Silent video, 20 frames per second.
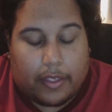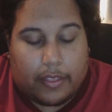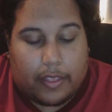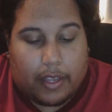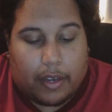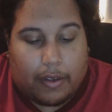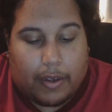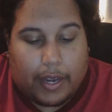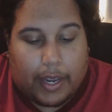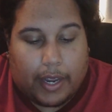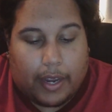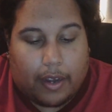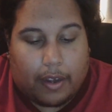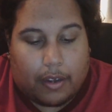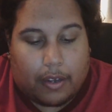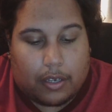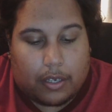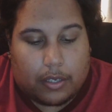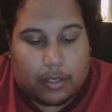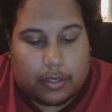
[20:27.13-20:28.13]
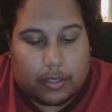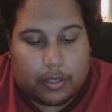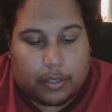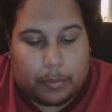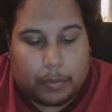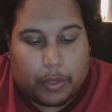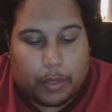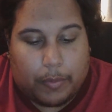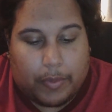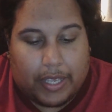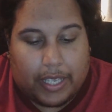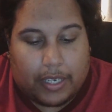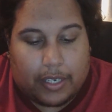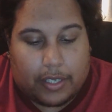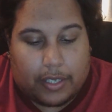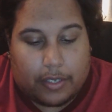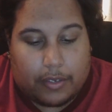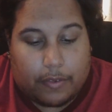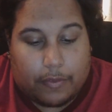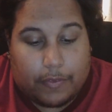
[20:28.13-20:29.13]
Their hair,
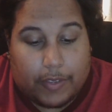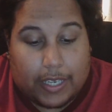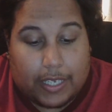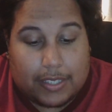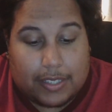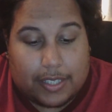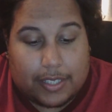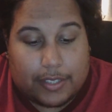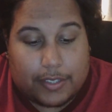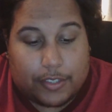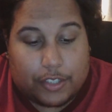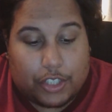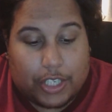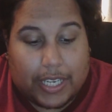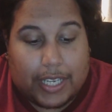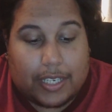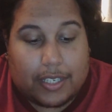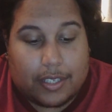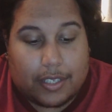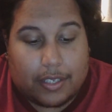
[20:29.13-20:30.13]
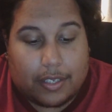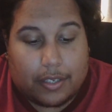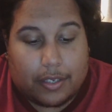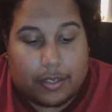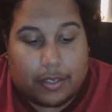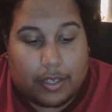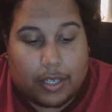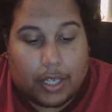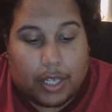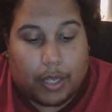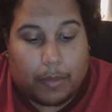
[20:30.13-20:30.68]
pomaded, faces jaded,